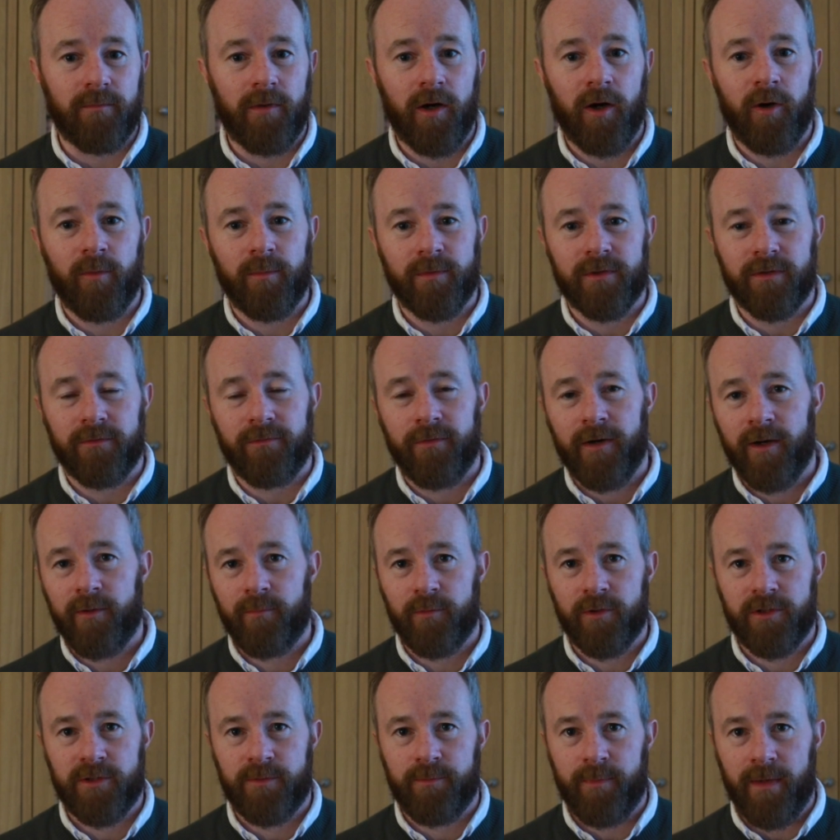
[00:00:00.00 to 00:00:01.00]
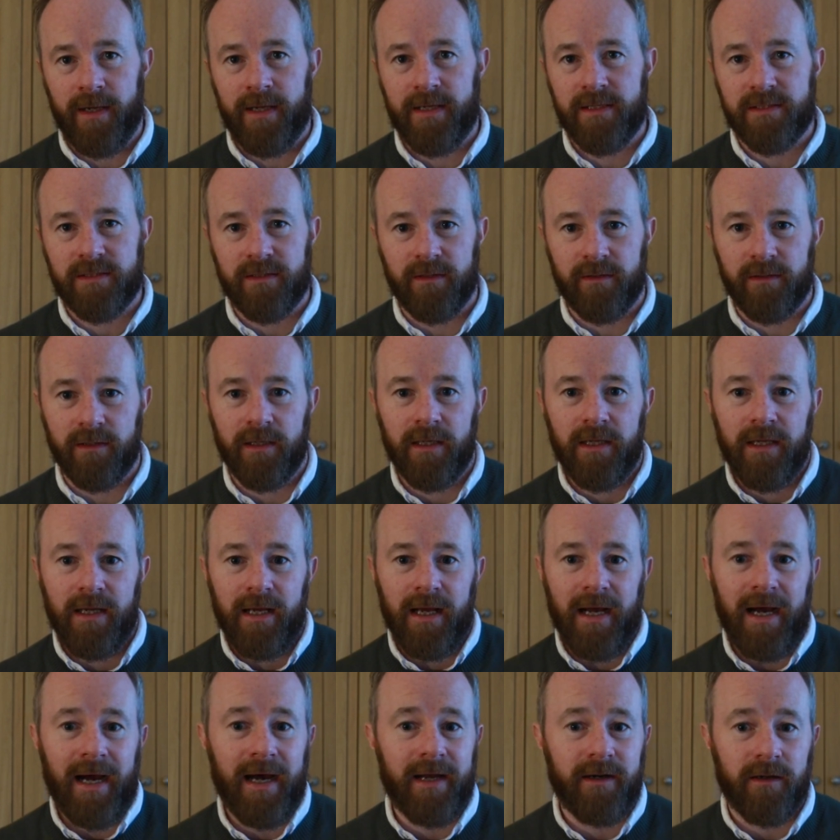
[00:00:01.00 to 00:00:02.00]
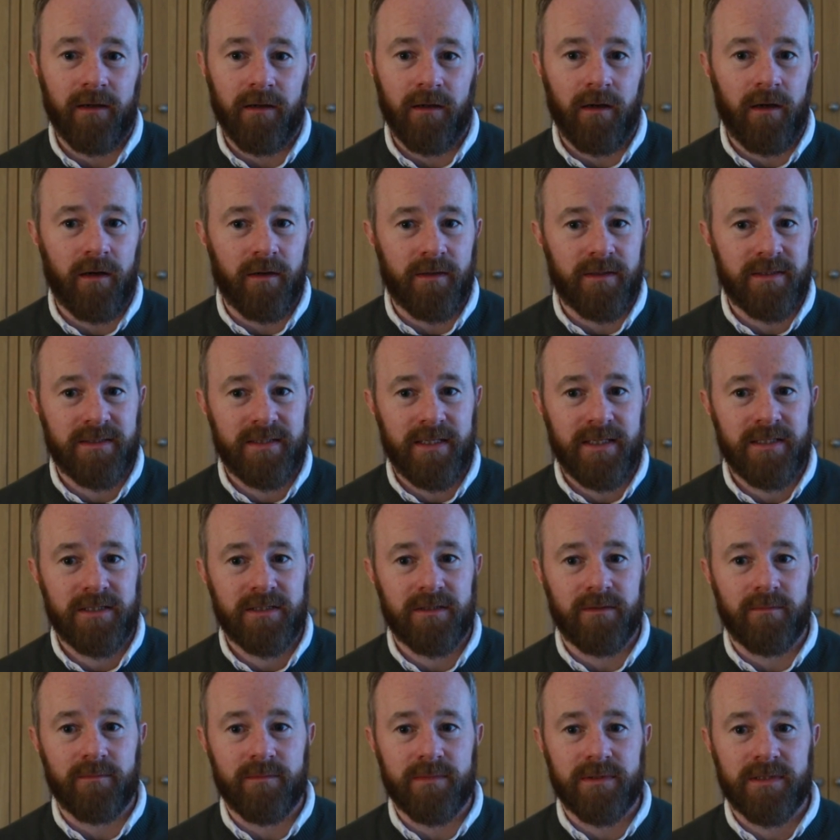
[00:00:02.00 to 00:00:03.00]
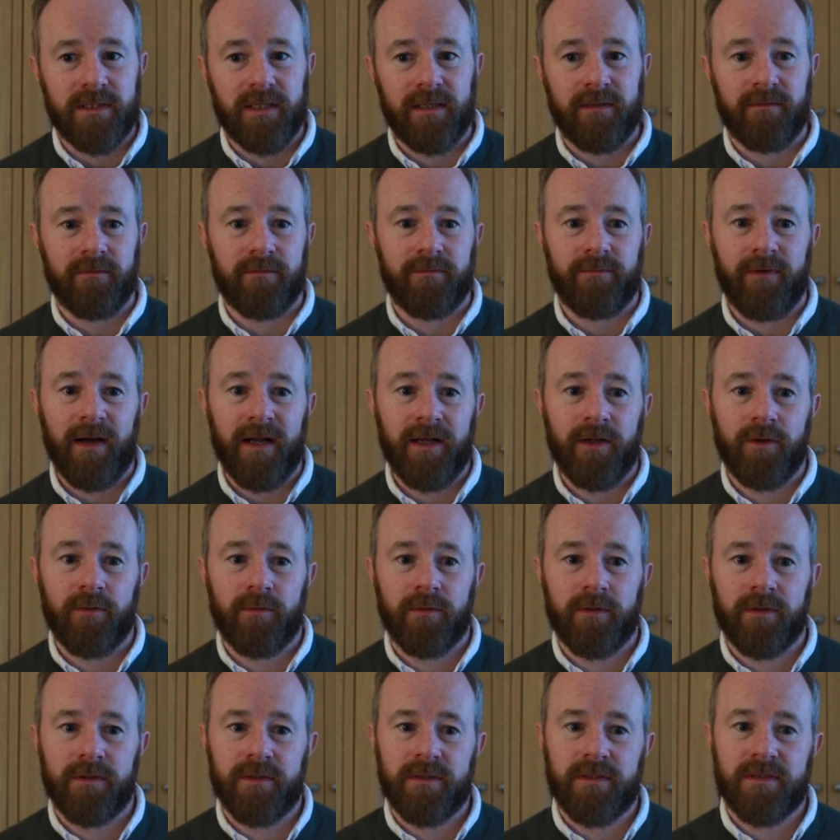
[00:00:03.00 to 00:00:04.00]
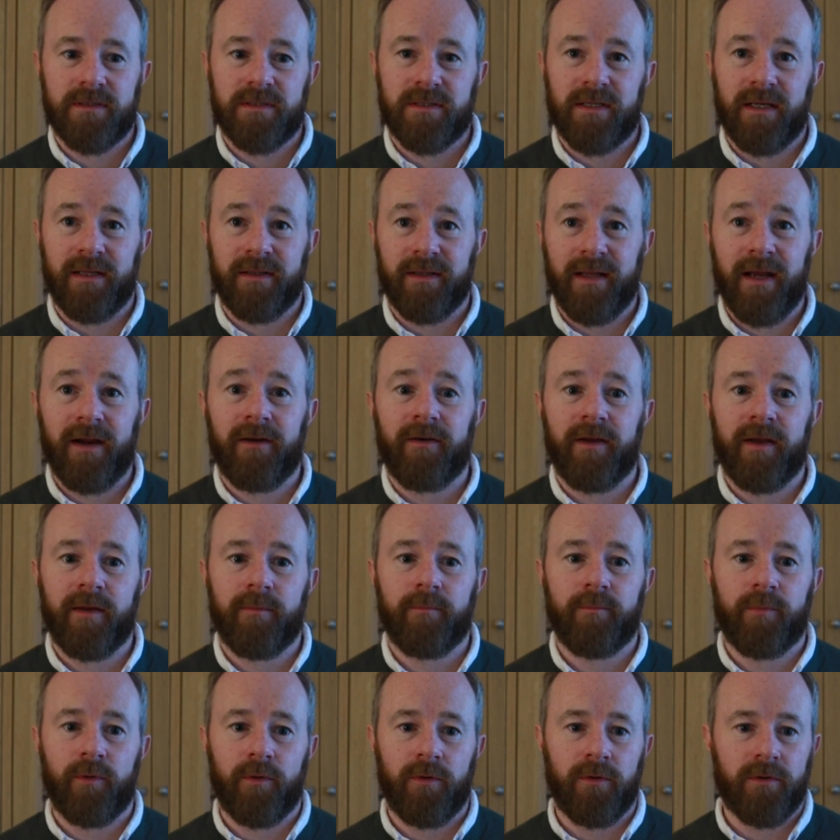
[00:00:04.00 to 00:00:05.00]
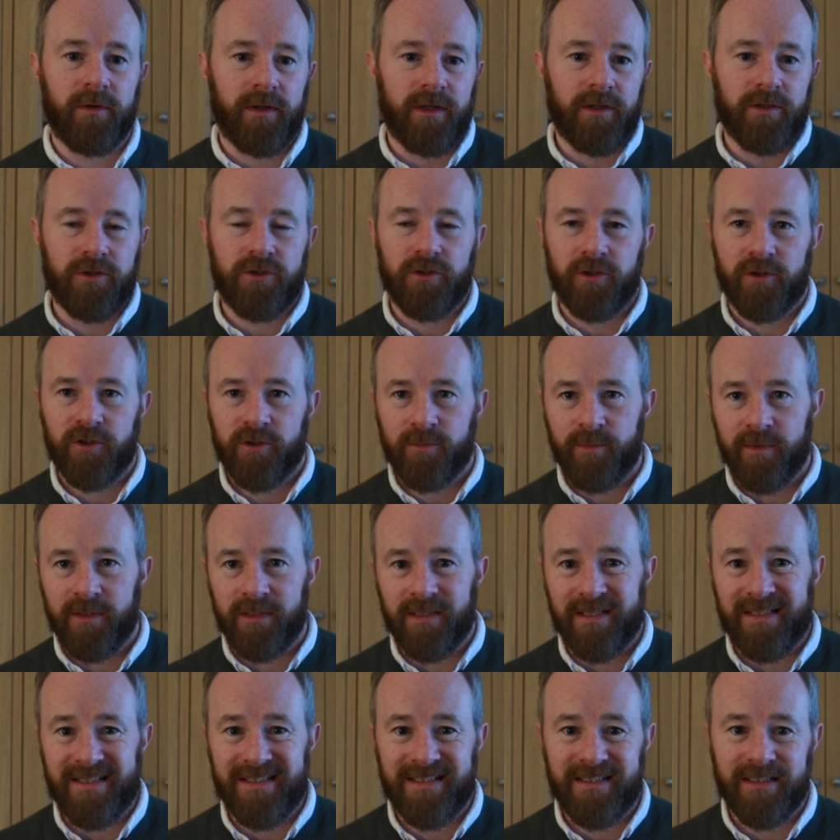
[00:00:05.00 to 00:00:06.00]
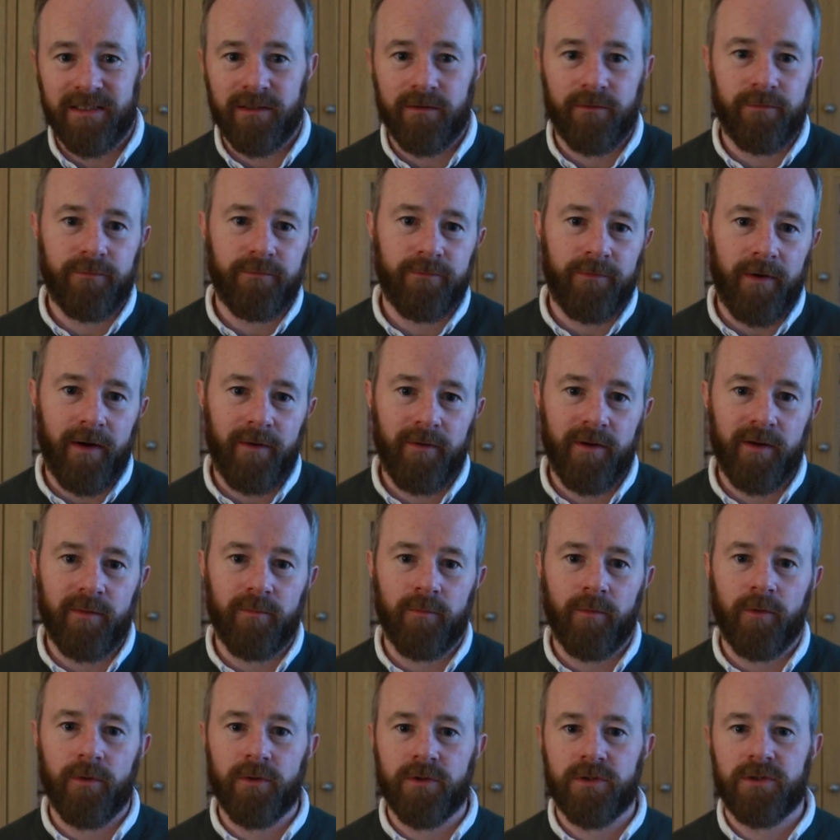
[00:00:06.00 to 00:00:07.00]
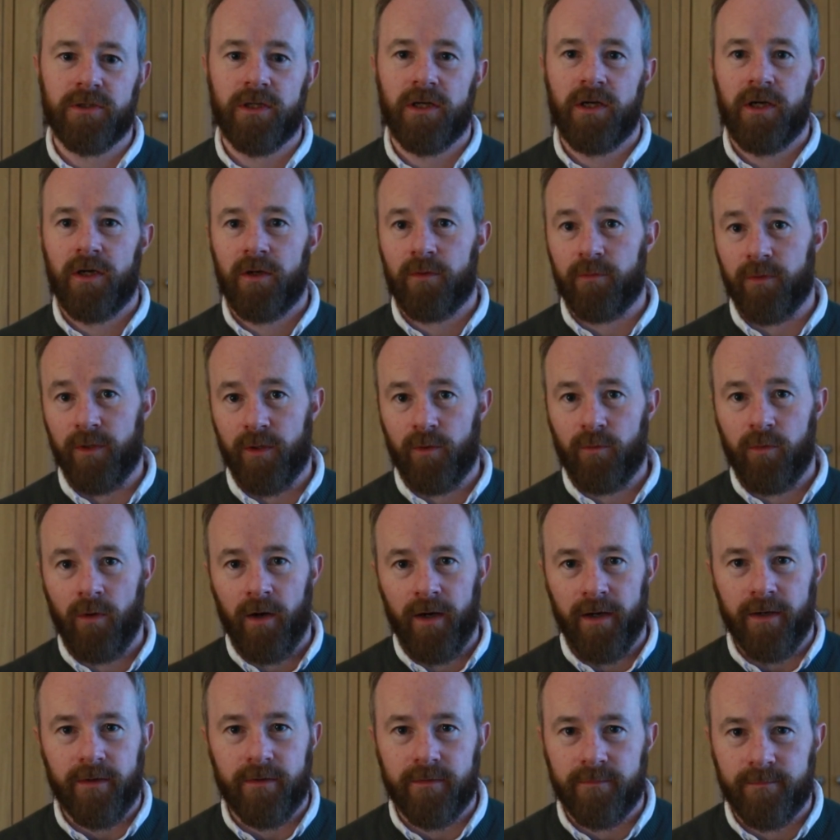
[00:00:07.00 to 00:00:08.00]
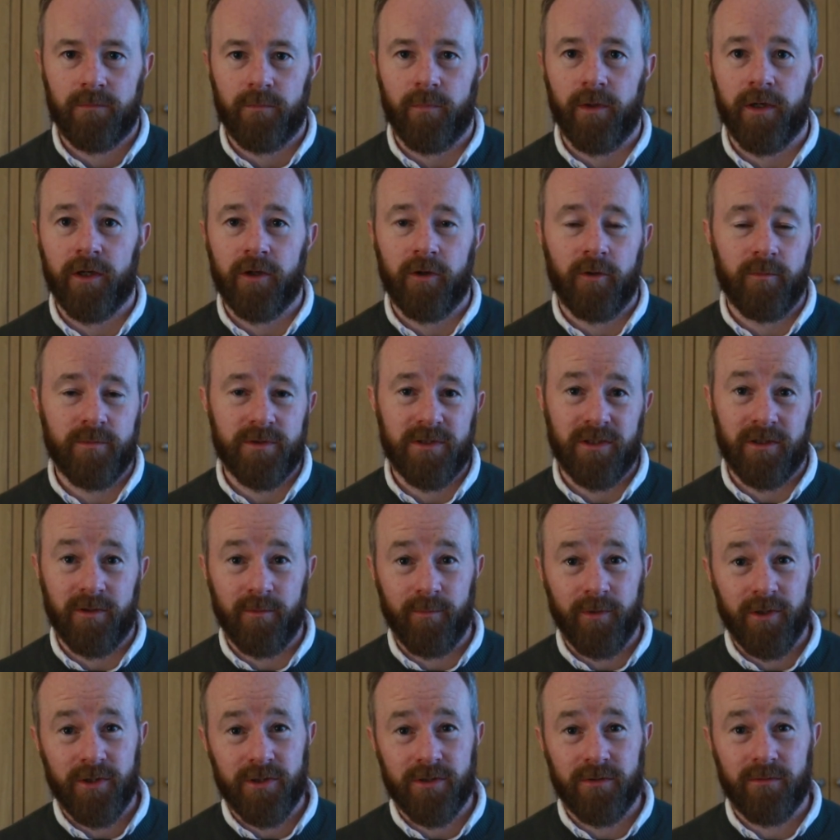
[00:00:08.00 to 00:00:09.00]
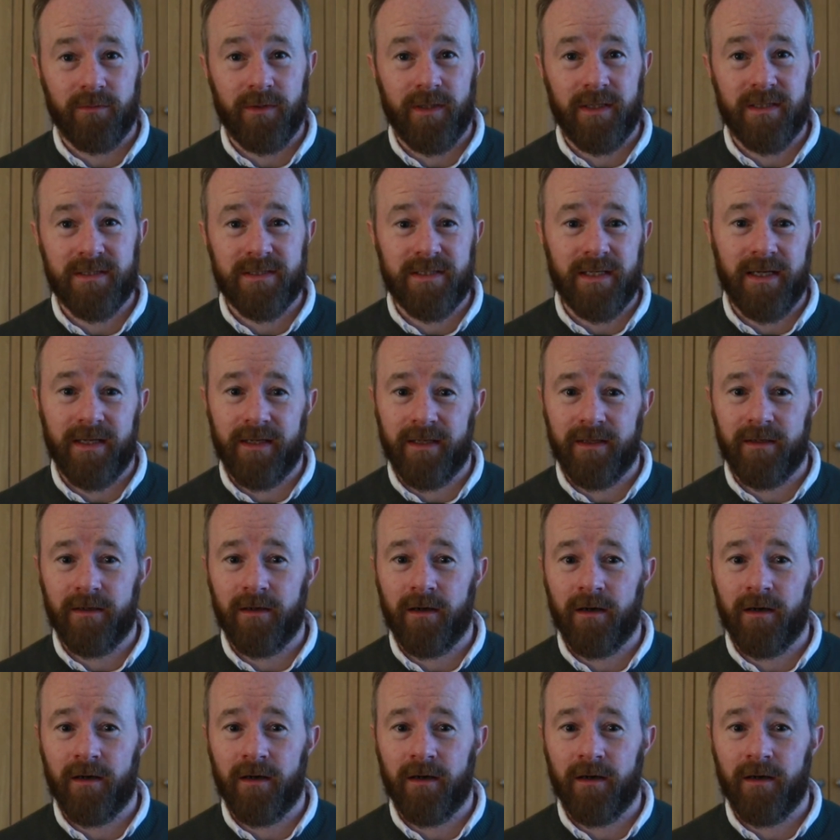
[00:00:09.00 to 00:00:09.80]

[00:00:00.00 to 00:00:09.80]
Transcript: the moment are very much based on analog systems, and valuers and their input and judgment is still very much required. When it comes to commercial real estate in